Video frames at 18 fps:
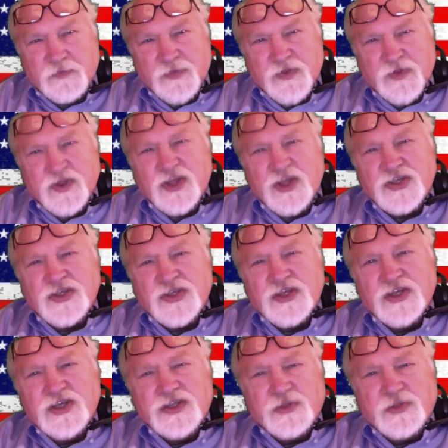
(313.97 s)
This
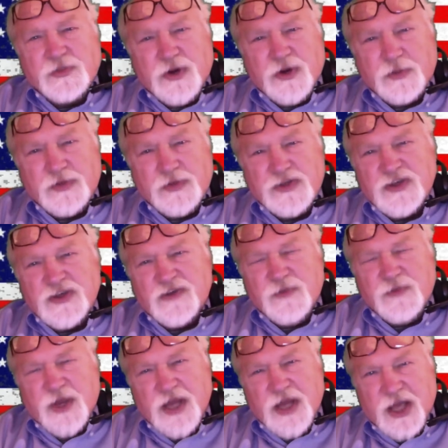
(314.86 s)
is the purpose
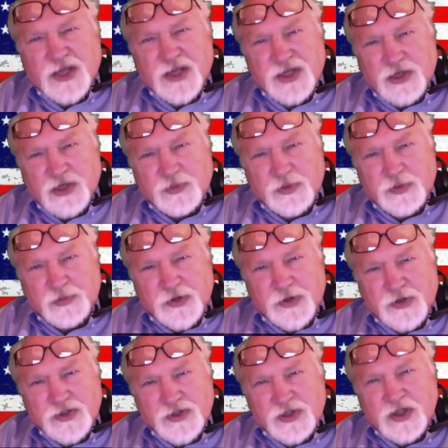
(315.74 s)
of my national
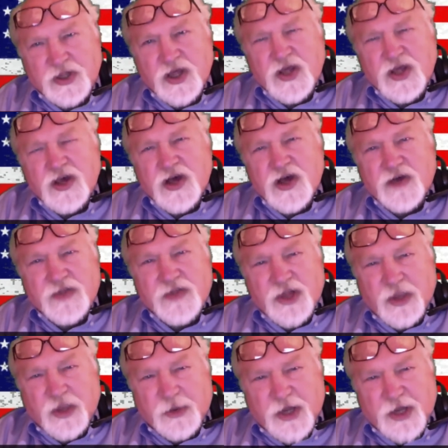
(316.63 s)
proposal of the
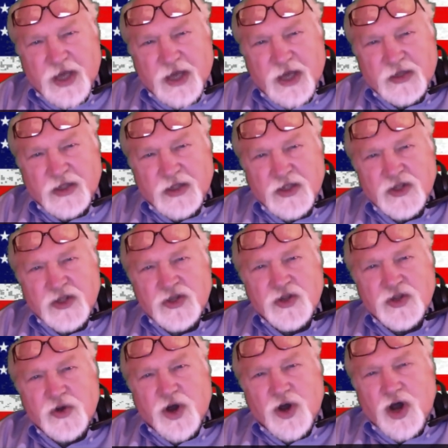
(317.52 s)
Liberty Act
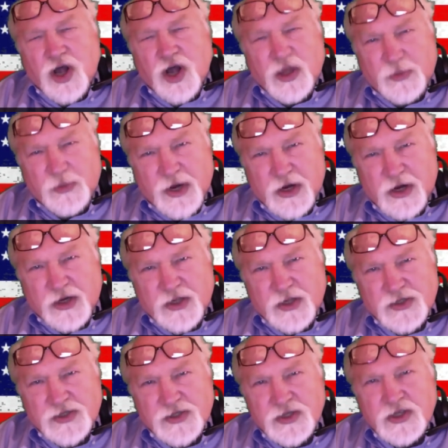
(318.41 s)
to all
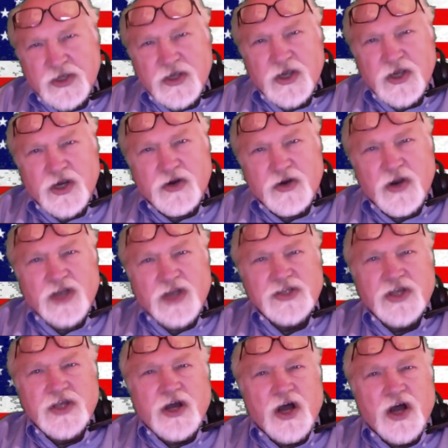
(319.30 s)
Americans
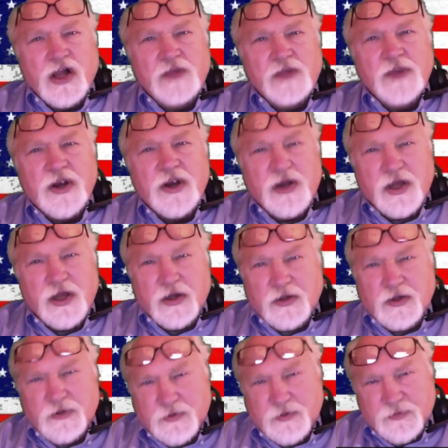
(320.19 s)
across all America.